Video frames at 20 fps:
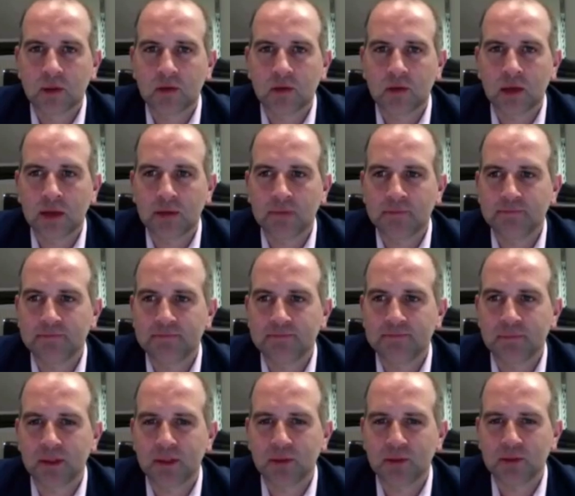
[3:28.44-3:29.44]
Okay,
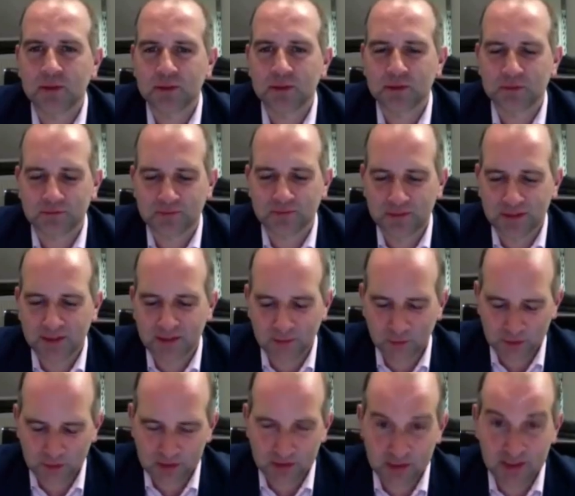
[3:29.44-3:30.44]
month or two,
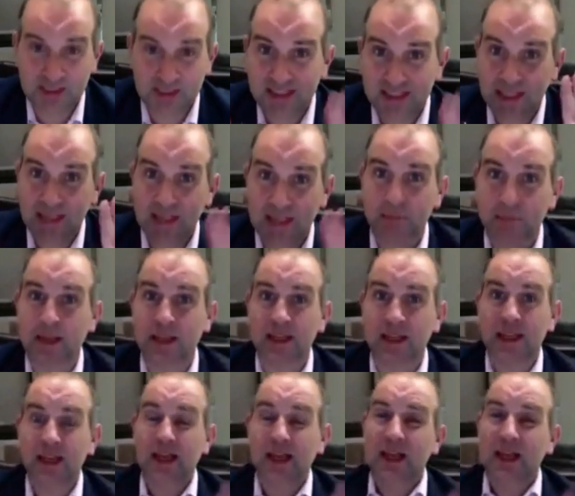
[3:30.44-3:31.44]
which I just said that at the
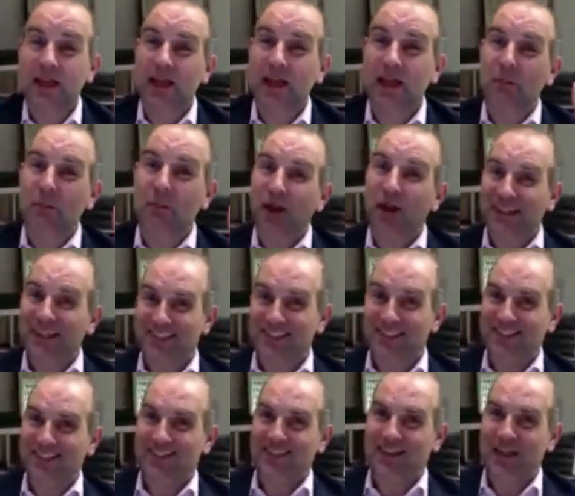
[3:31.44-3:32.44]
beginning.
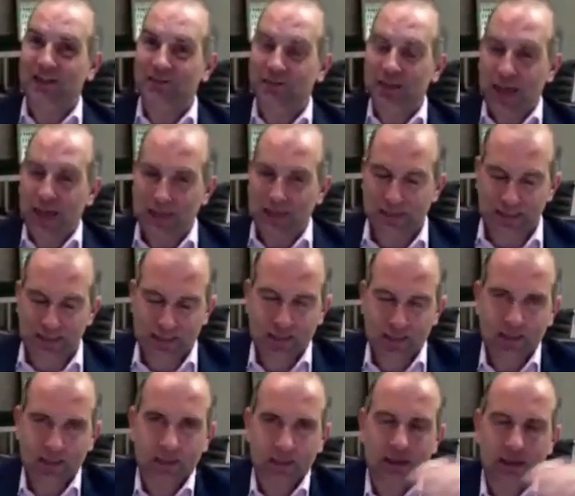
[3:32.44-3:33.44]
But caveat,
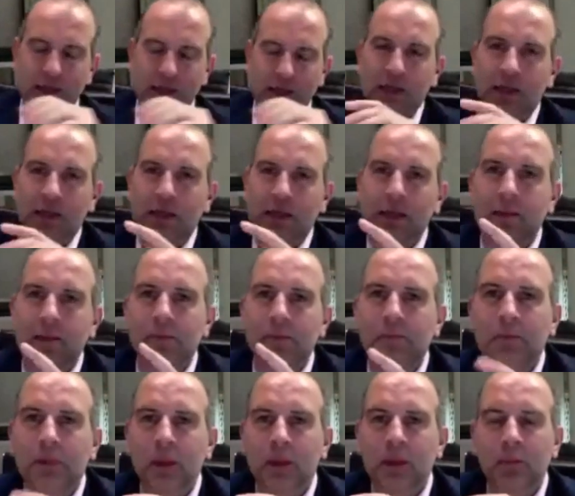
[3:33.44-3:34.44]
the
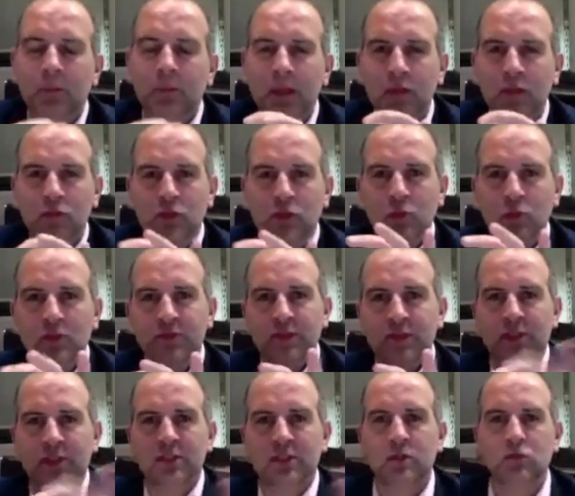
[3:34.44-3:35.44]
month or two is for the
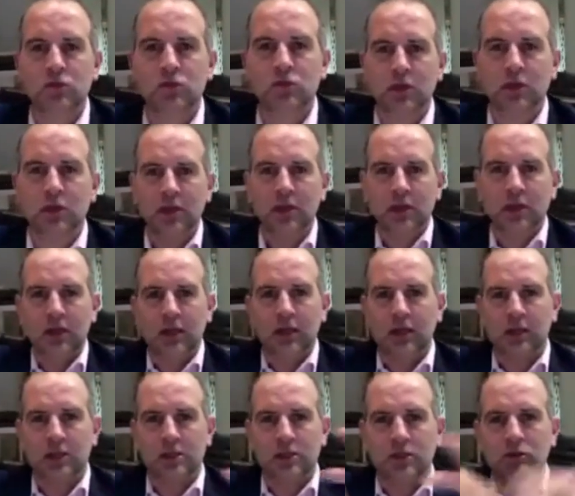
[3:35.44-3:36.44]
suture.
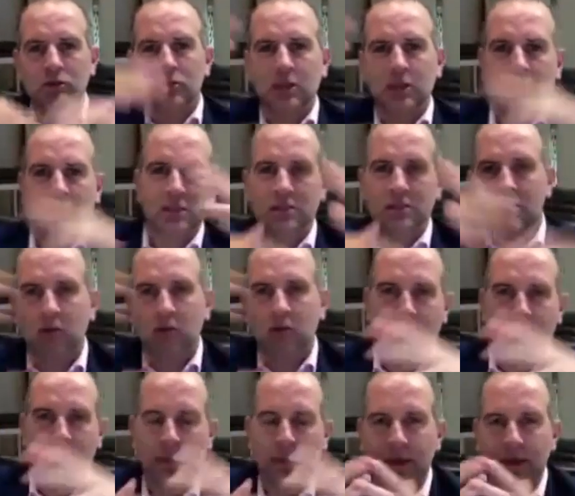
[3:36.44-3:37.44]
The suture gets dissolved
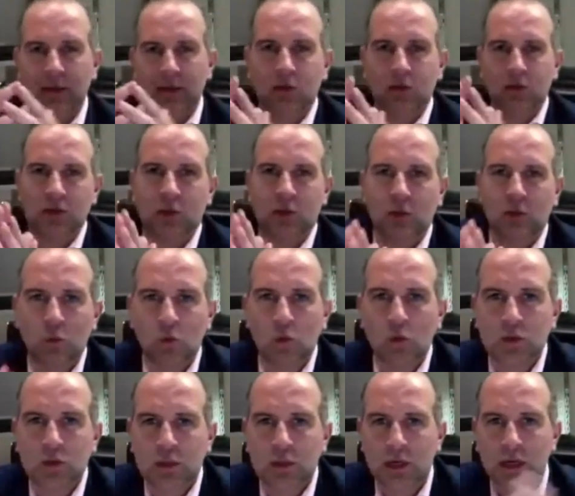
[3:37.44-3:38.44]
by being in contact with the
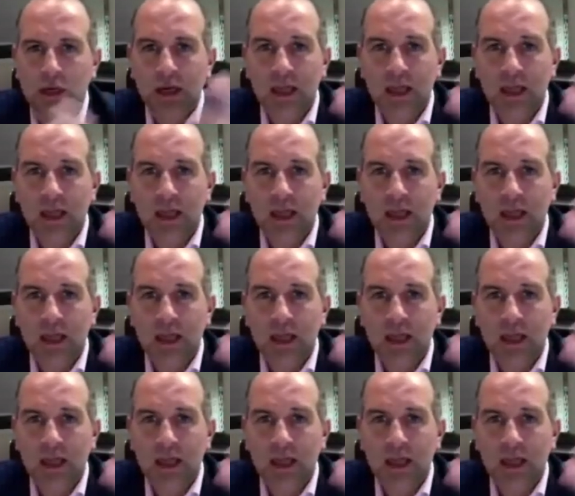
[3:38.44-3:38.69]
water.